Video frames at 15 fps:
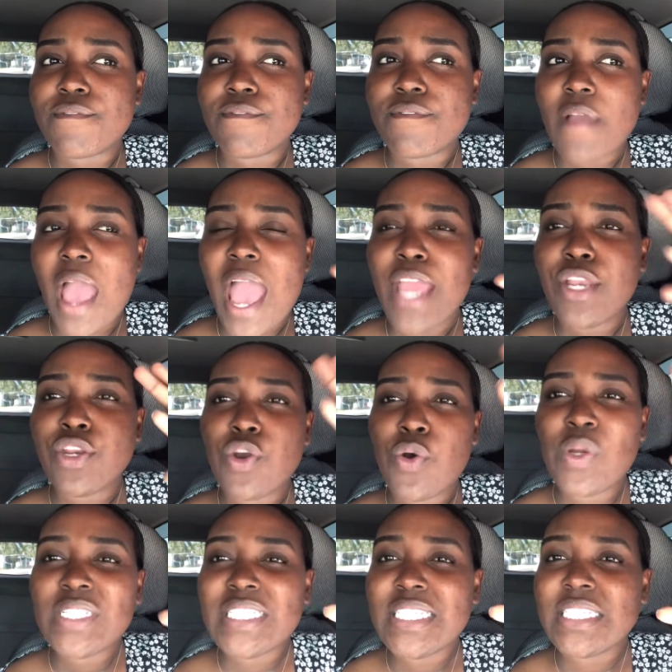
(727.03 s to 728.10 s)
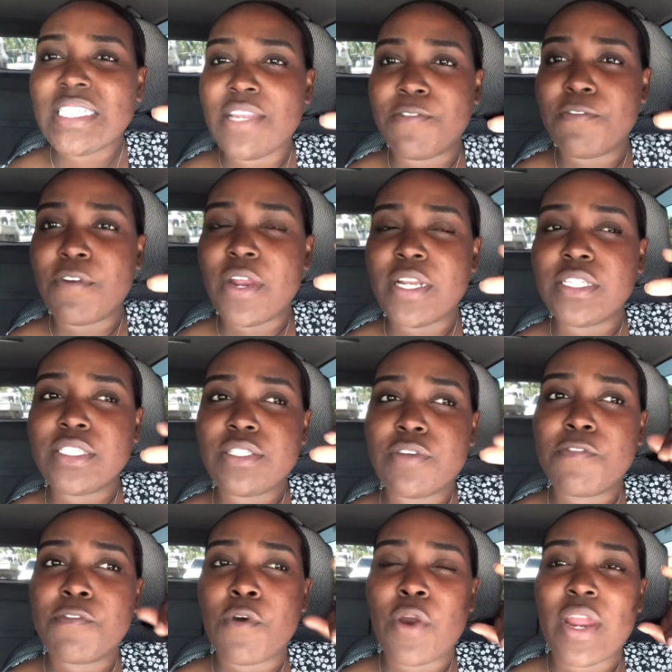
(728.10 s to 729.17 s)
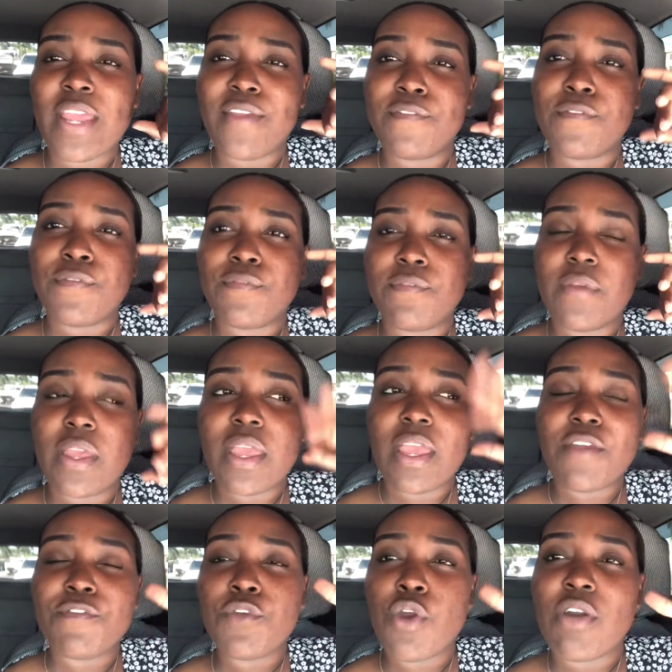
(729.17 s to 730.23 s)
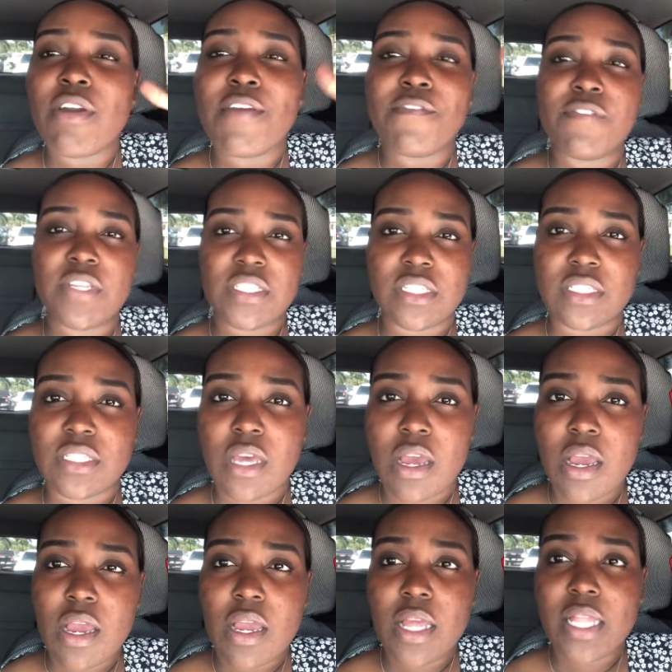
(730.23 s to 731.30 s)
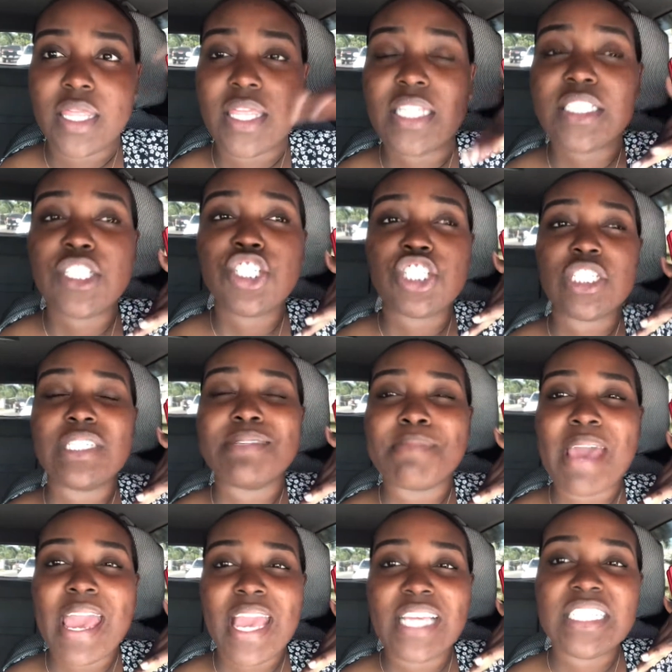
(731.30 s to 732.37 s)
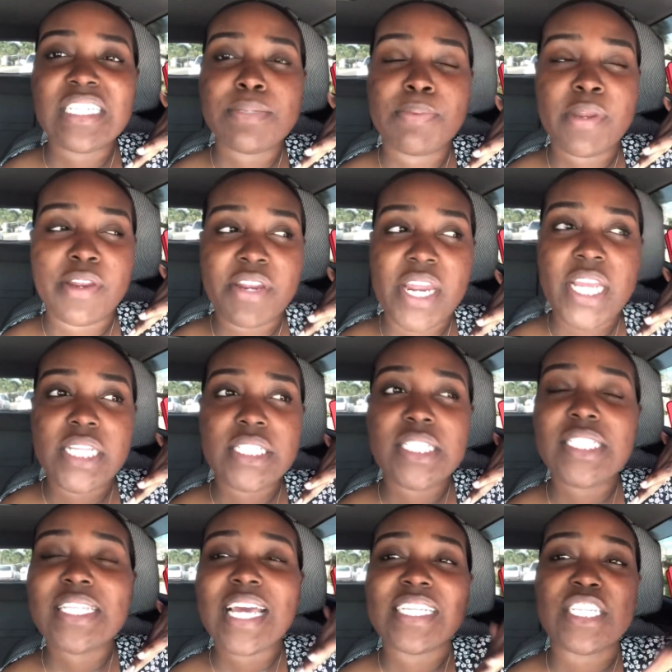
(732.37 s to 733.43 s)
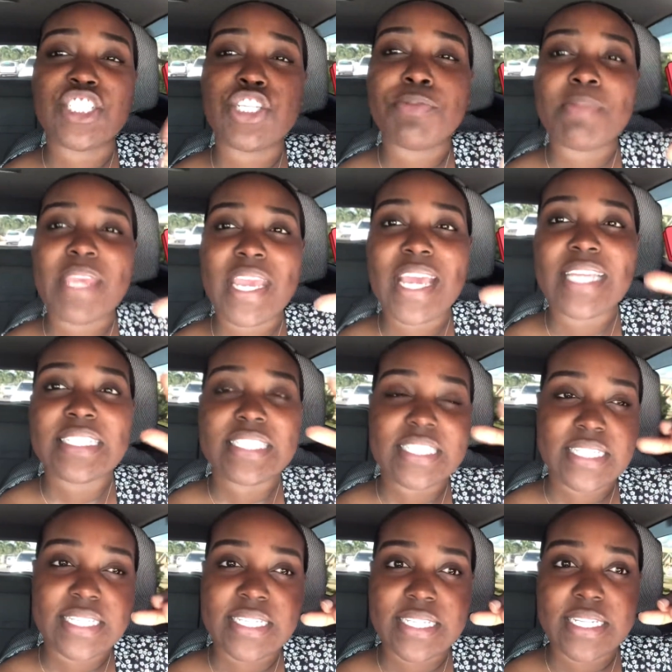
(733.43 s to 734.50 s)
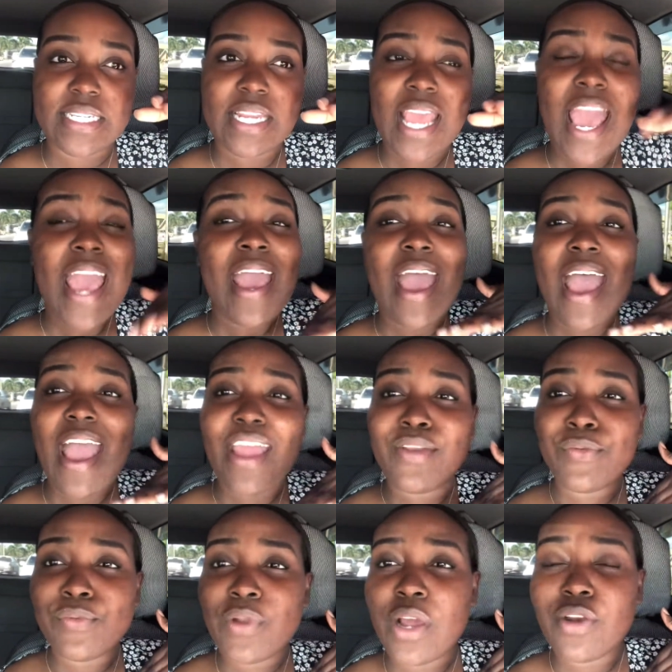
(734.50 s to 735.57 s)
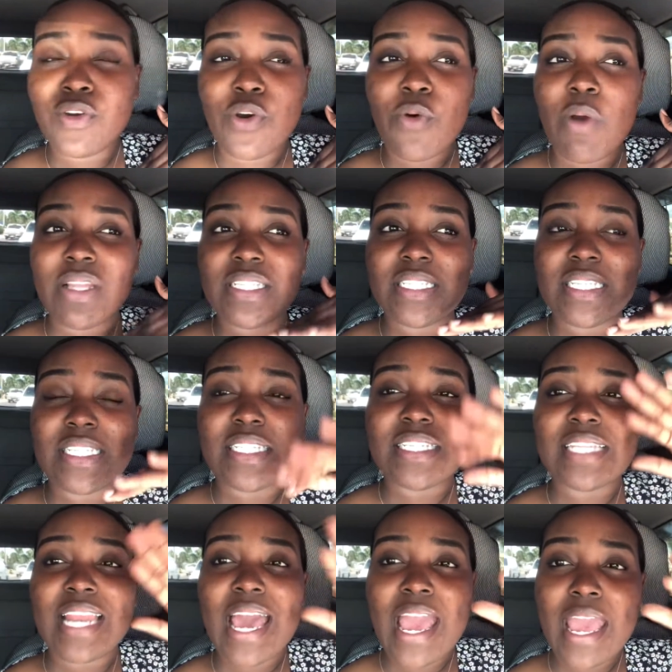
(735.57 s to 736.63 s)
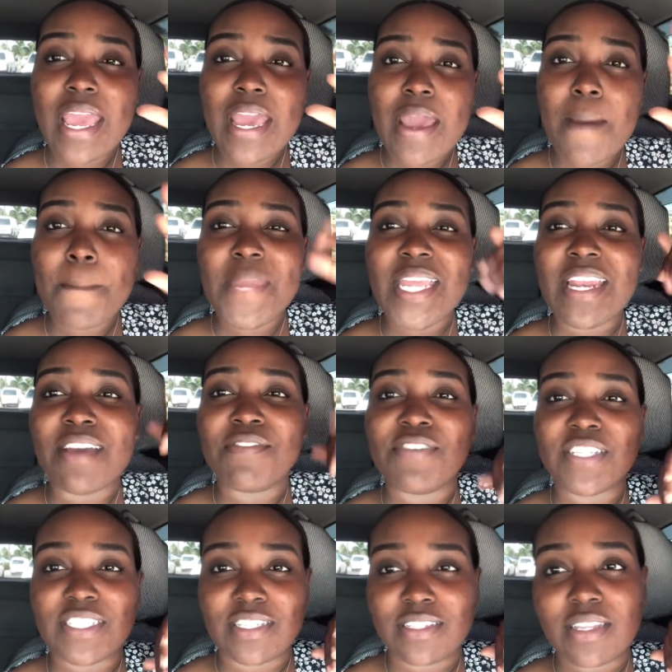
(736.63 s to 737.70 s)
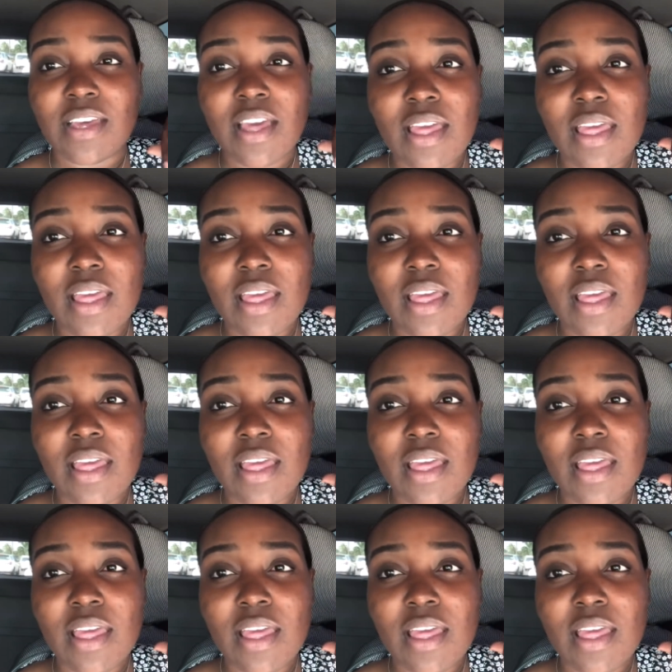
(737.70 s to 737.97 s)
I know it is different for if you're a visitor. This is just my experience as a Jamaican citizen. I do not know what it is like being a visitor